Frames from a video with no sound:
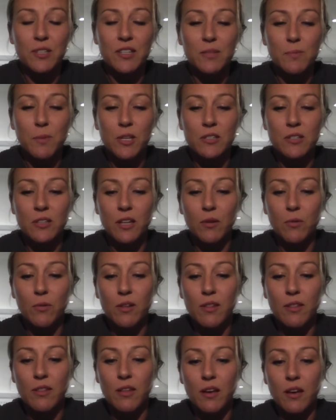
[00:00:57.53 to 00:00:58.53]
and especially
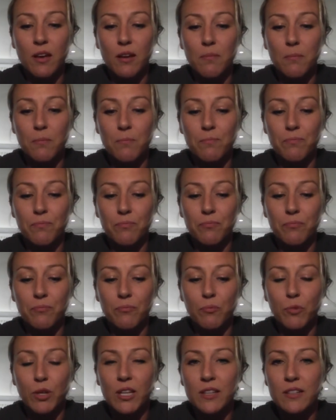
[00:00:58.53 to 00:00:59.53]
with
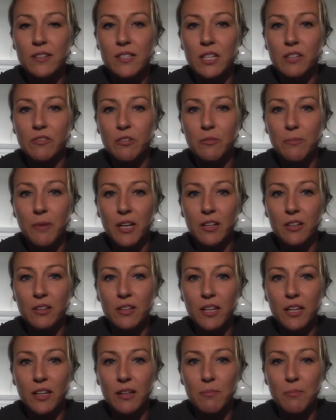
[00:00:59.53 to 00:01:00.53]
winning a silver medal at
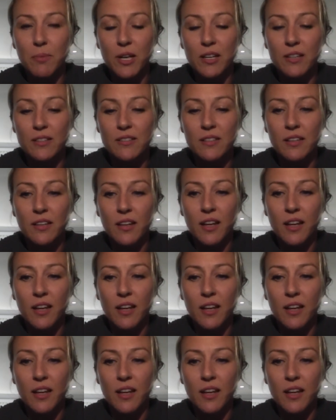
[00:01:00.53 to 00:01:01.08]
the Olympics,